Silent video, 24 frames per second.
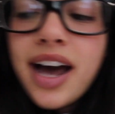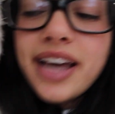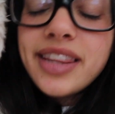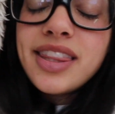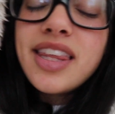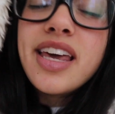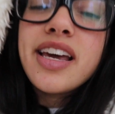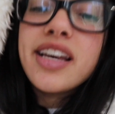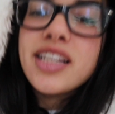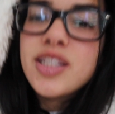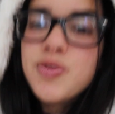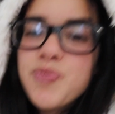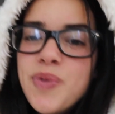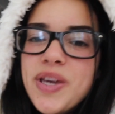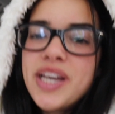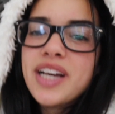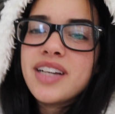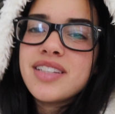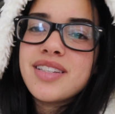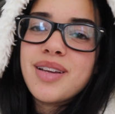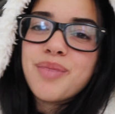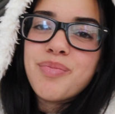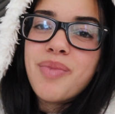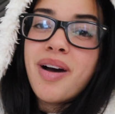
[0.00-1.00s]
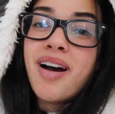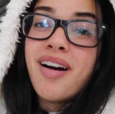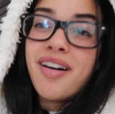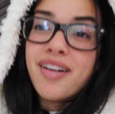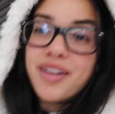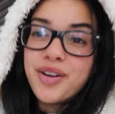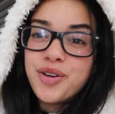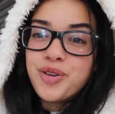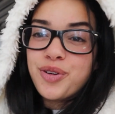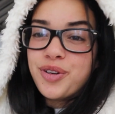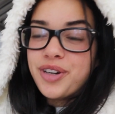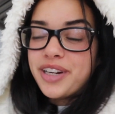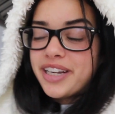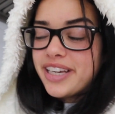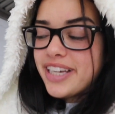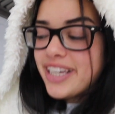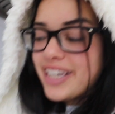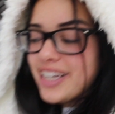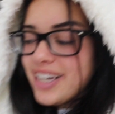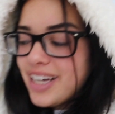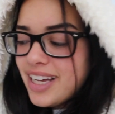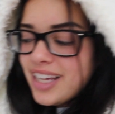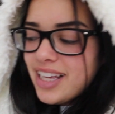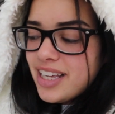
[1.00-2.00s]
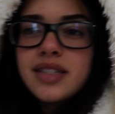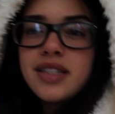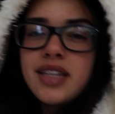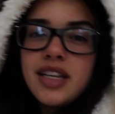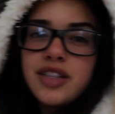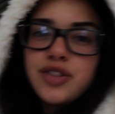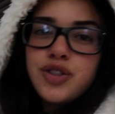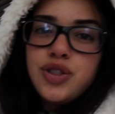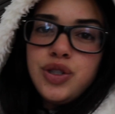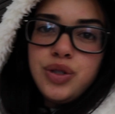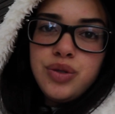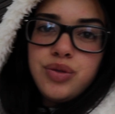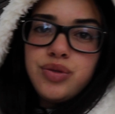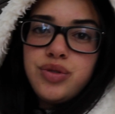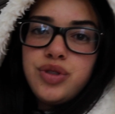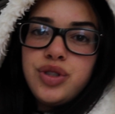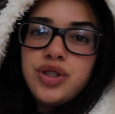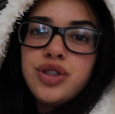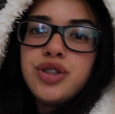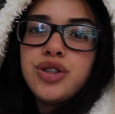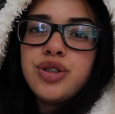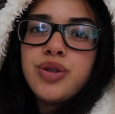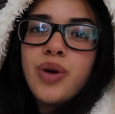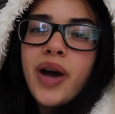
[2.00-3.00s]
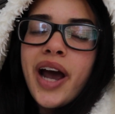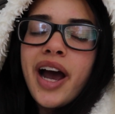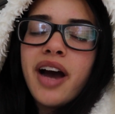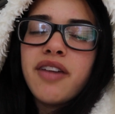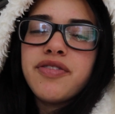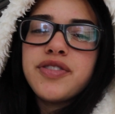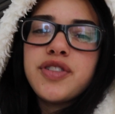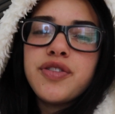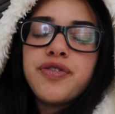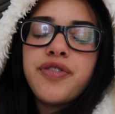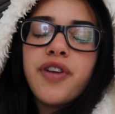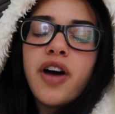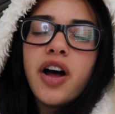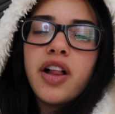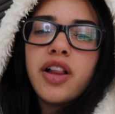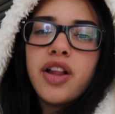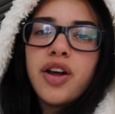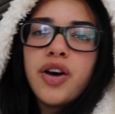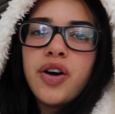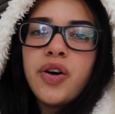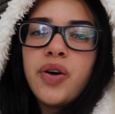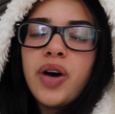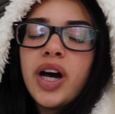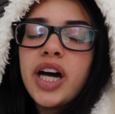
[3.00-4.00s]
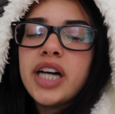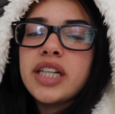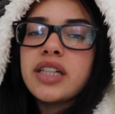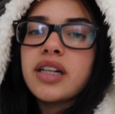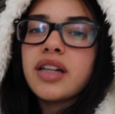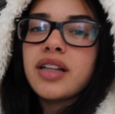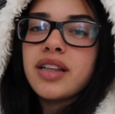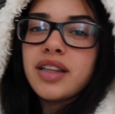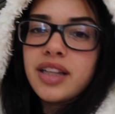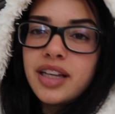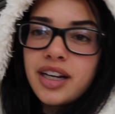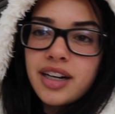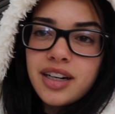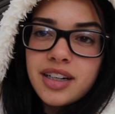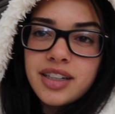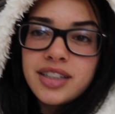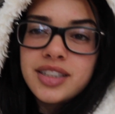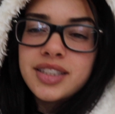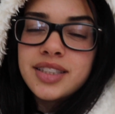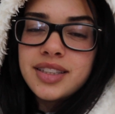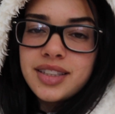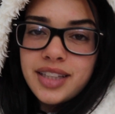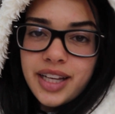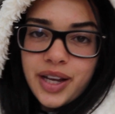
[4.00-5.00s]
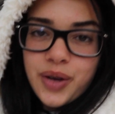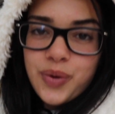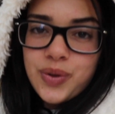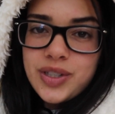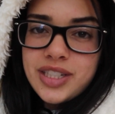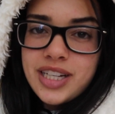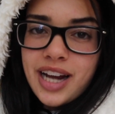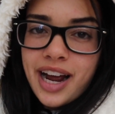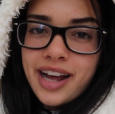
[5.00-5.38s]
I think it's because I'm hungry. Since you do have to follow a clear liquid